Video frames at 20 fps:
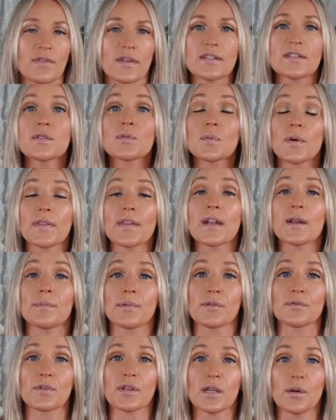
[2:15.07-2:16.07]
this is one that I've
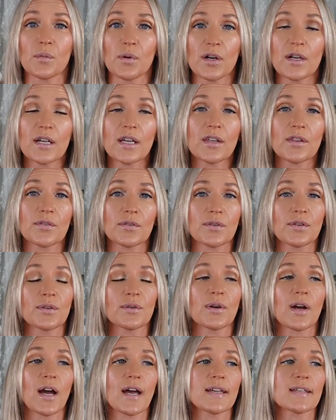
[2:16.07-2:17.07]
been really working through, you
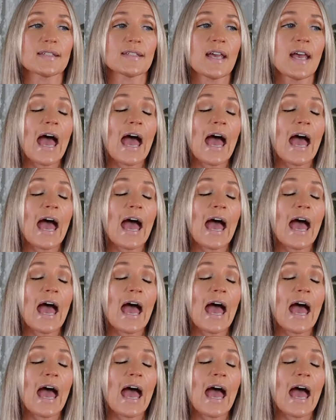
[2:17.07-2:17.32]
guys.